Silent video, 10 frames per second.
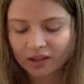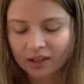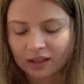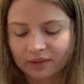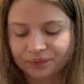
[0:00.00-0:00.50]

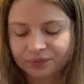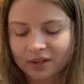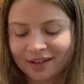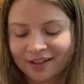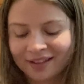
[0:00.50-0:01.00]

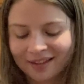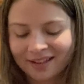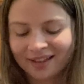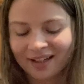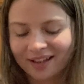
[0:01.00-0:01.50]

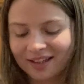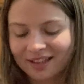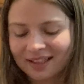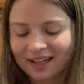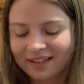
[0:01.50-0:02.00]
then
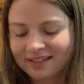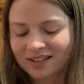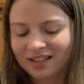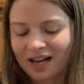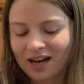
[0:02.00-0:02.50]
he
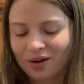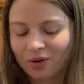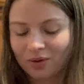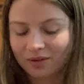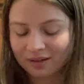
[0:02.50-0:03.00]
asks
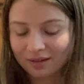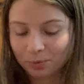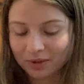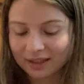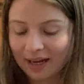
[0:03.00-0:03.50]
how
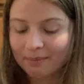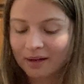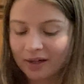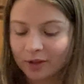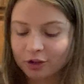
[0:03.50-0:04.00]
would gay
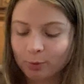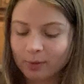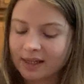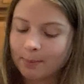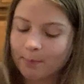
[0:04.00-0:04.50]
marriage
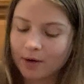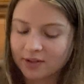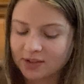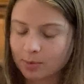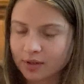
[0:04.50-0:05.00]
weaken
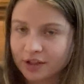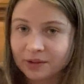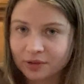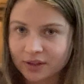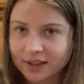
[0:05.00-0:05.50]
bonds with
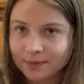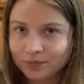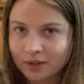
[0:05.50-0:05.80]
children,